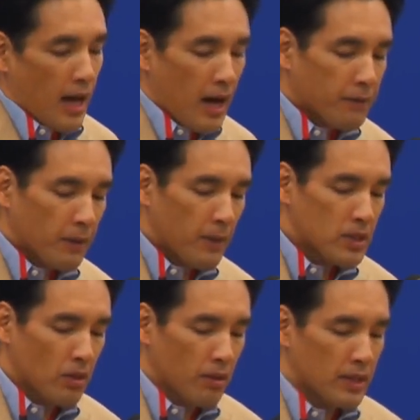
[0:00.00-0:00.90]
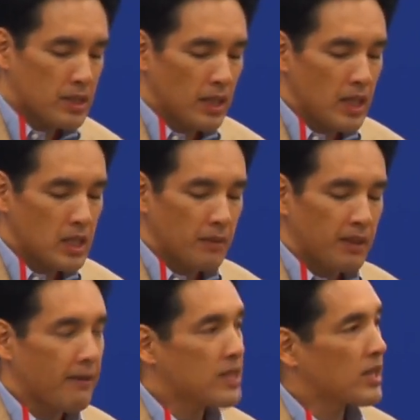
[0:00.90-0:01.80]
After we saw the scenes of
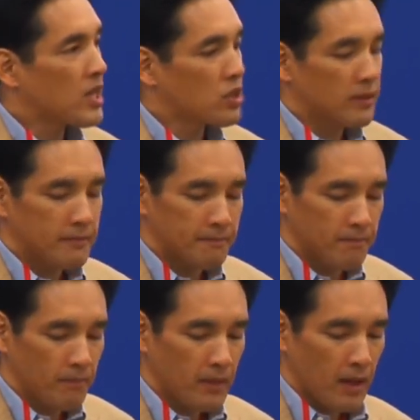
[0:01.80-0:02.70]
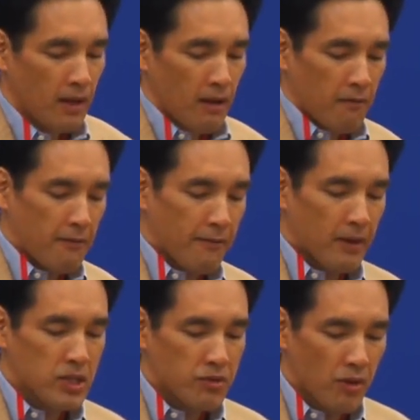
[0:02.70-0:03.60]
devastation, we
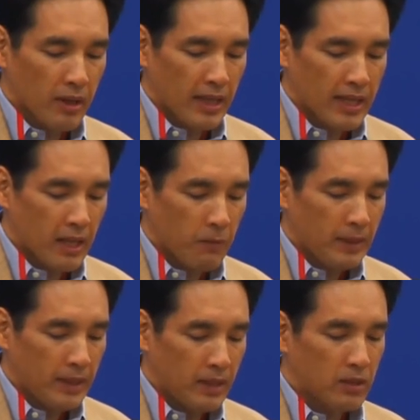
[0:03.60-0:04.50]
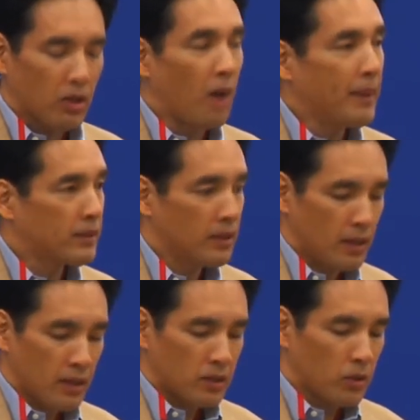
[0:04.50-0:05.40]
felt strongly that we need to commit
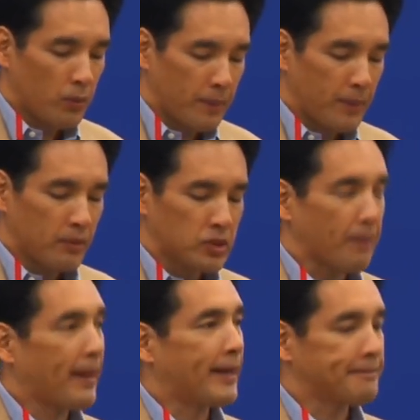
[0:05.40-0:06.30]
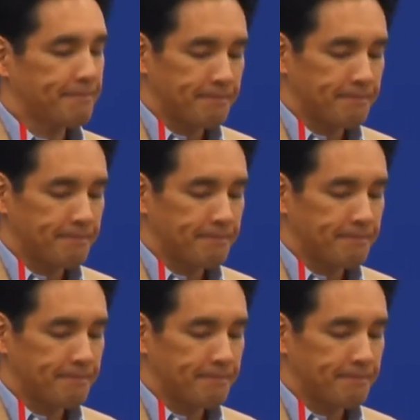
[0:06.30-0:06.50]
to rebuild Japan.